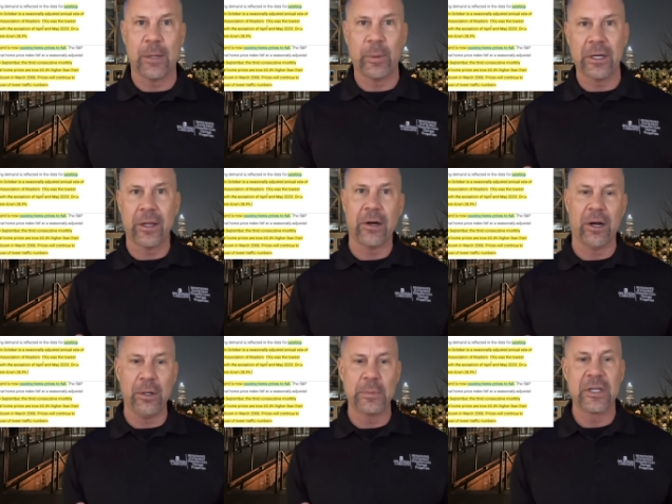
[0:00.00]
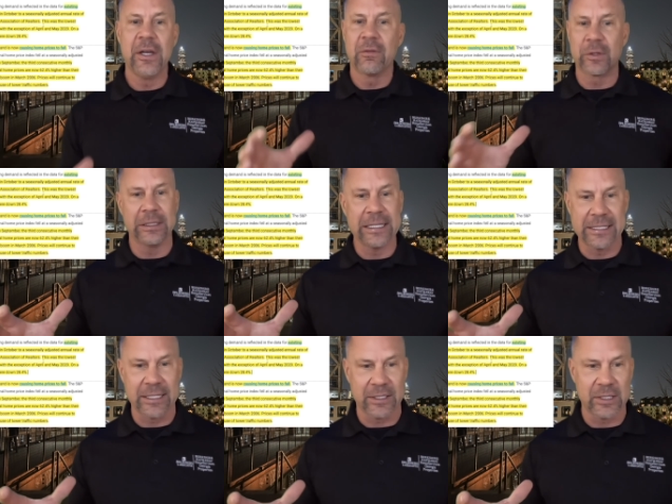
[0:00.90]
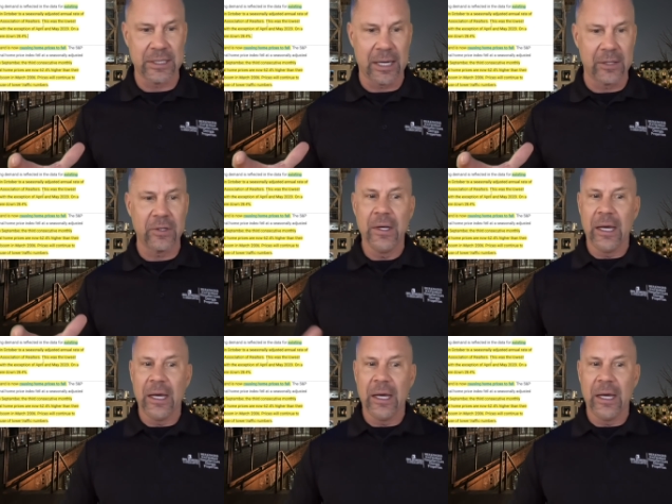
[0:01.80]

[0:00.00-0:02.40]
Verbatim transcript: up into their homes for at least 60 days.